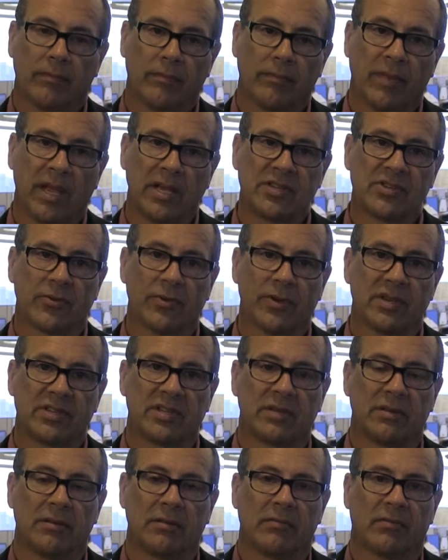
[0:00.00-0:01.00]
major
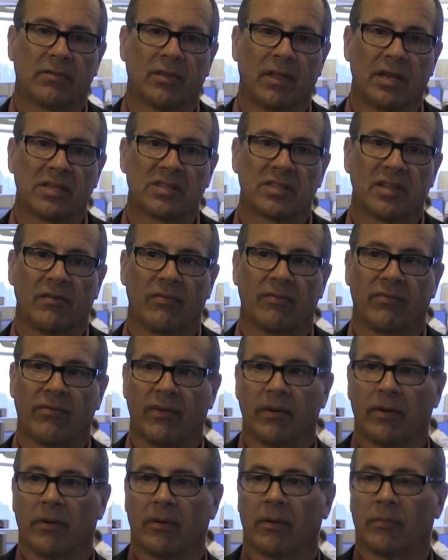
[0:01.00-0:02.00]
reason things have
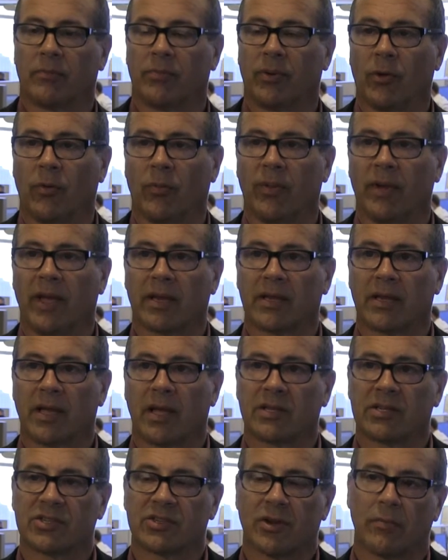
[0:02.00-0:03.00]
uh, pulled back
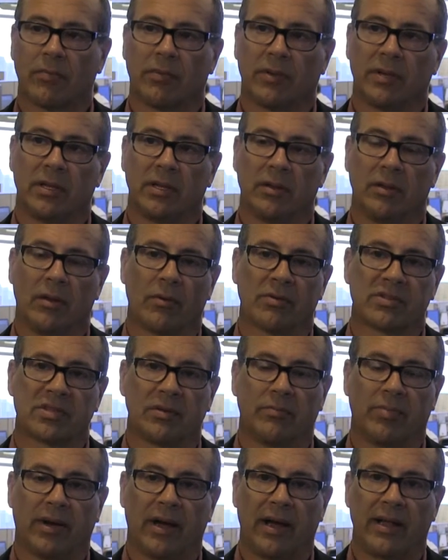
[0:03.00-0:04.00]
kind of sharply in notes
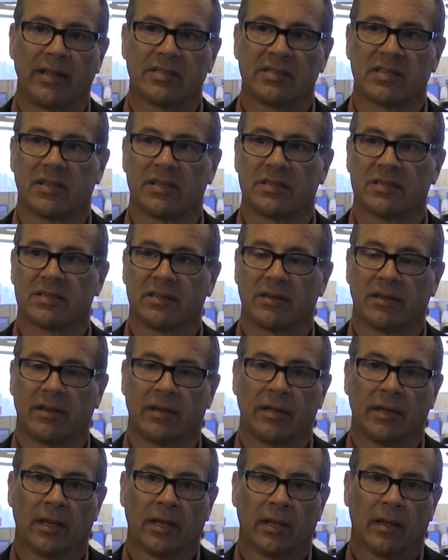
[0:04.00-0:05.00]
and bonds is uh,
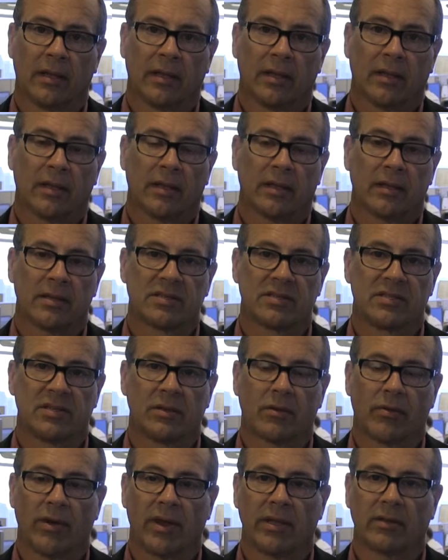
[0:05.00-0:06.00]
as
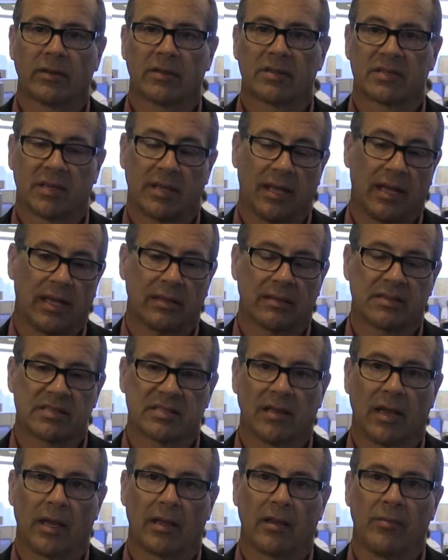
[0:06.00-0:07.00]
Ukraine looks again
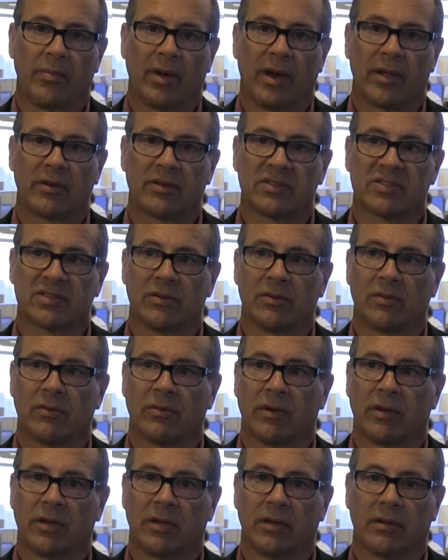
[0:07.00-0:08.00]
slightly better.
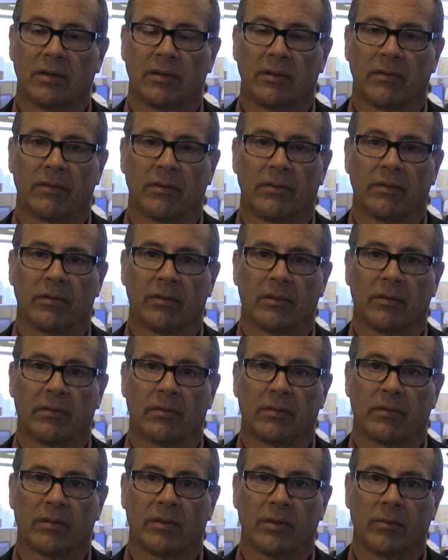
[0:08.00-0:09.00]
So uh,
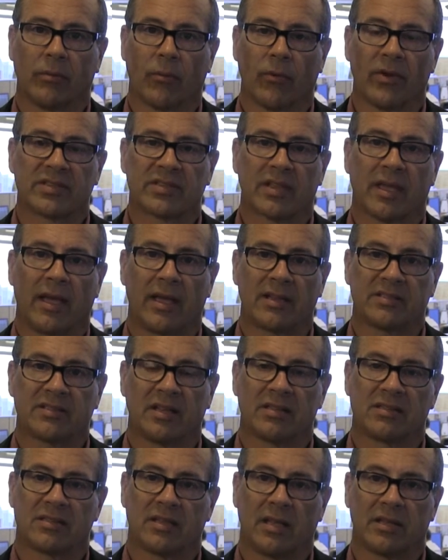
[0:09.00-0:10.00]
the, the risk
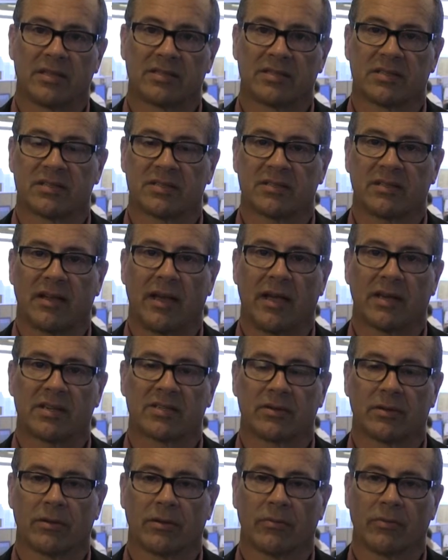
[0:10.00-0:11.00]
assets, that is the
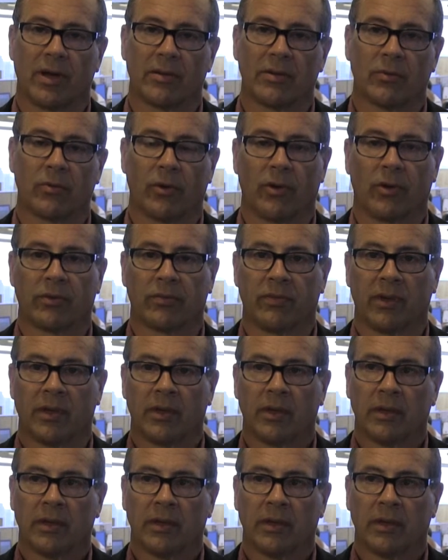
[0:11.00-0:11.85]
stocks around the world,